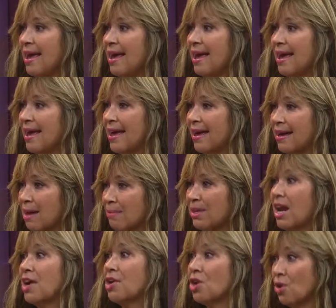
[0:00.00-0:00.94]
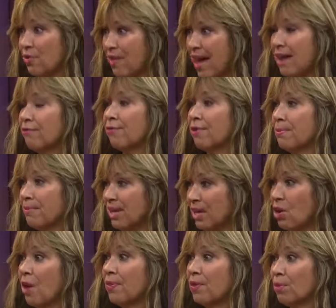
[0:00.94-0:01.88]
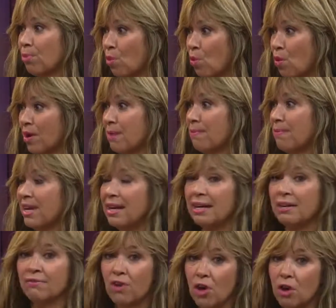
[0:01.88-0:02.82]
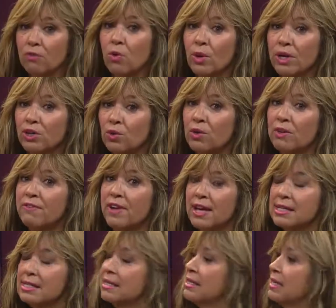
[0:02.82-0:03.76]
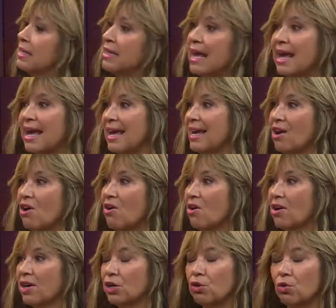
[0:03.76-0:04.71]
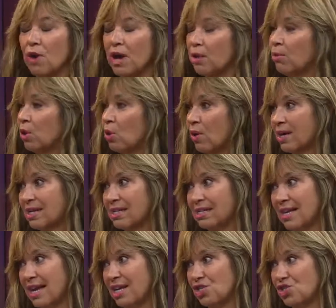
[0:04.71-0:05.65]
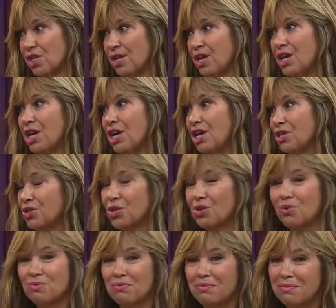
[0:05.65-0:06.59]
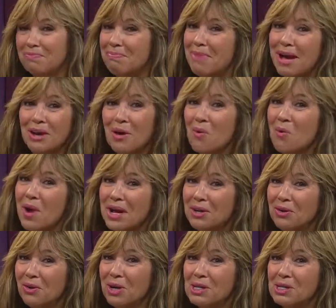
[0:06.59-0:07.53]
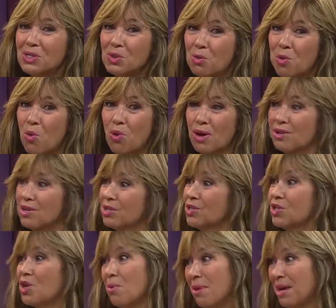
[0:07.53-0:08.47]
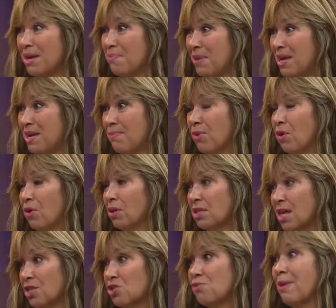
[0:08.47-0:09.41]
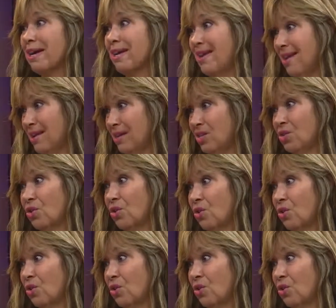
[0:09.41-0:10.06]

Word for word: And I mean, I know that from being on their board and being involved, going to events, that they are an incredible organization. Mm-hmm. So by going, you're going to support so many people touched by cancer.